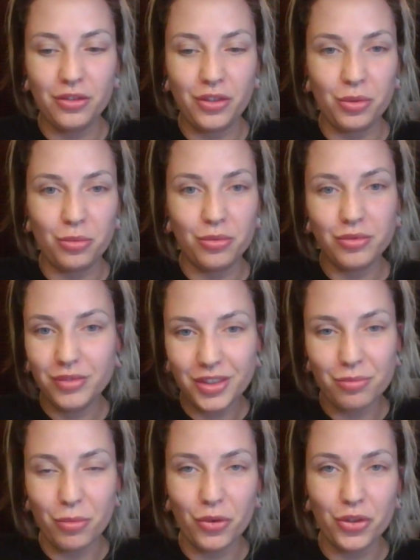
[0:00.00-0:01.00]
If you
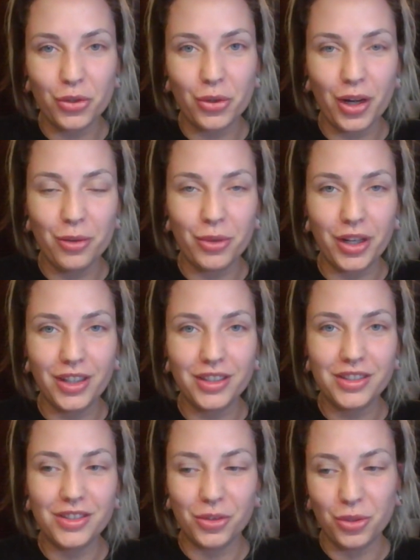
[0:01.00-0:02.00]
move it the right
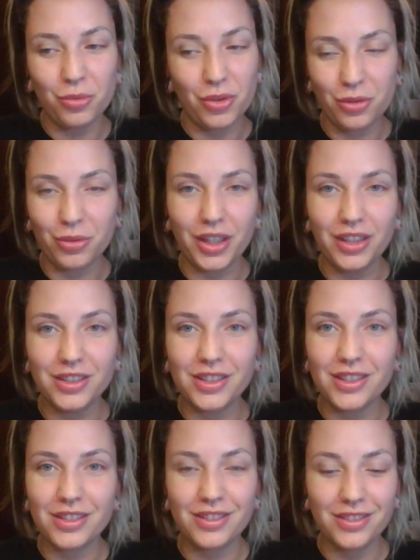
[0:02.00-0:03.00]
way or the wrong way,
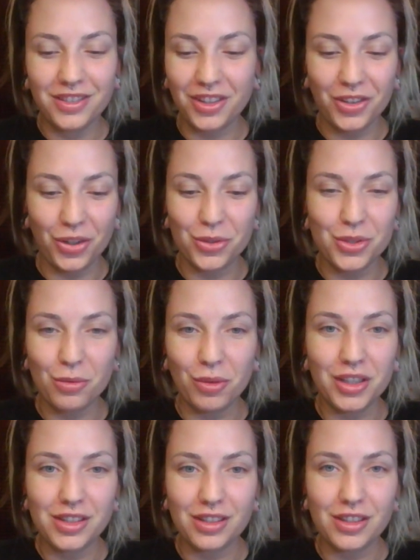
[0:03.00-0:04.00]
it's gonna go
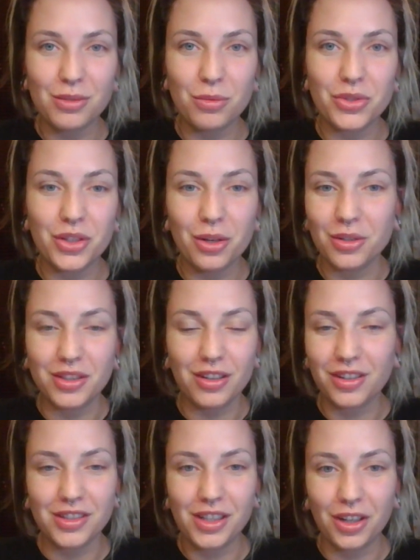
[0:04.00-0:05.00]
somewhere it's not supposed to go. It's
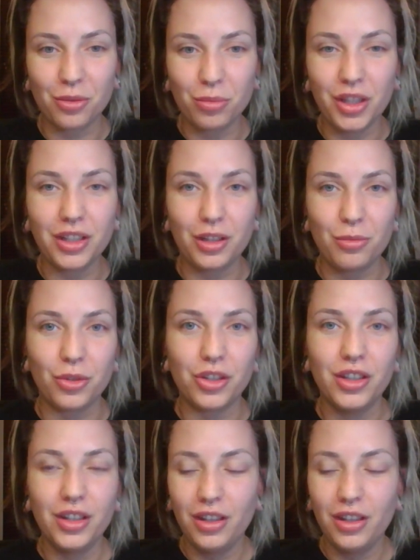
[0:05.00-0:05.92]
not gonna stay on the plate anymore.